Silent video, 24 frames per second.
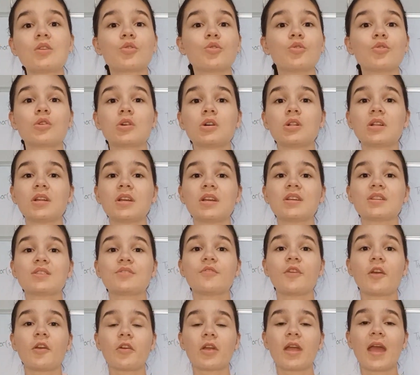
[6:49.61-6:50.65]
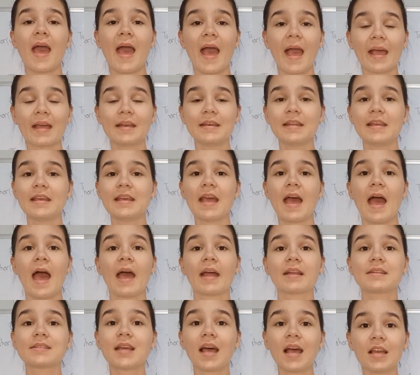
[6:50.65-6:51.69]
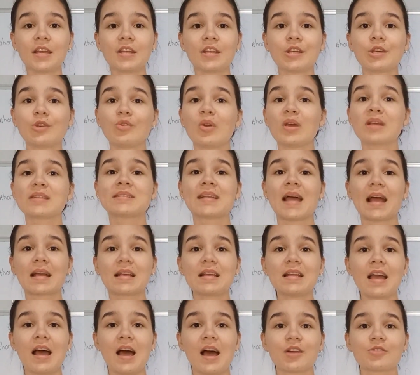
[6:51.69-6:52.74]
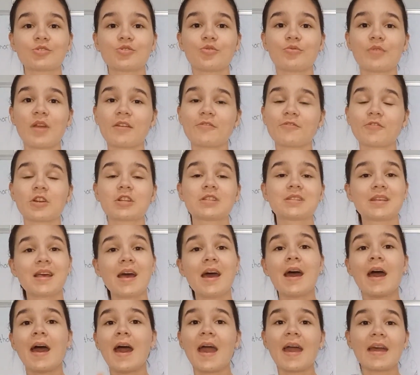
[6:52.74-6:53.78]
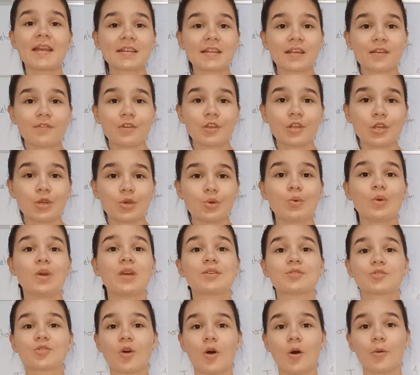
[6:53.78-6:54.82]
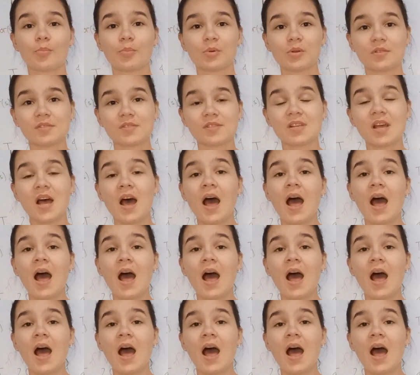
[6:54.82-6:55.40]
Google is very handy at telling you exactly how to reference and giving you examples.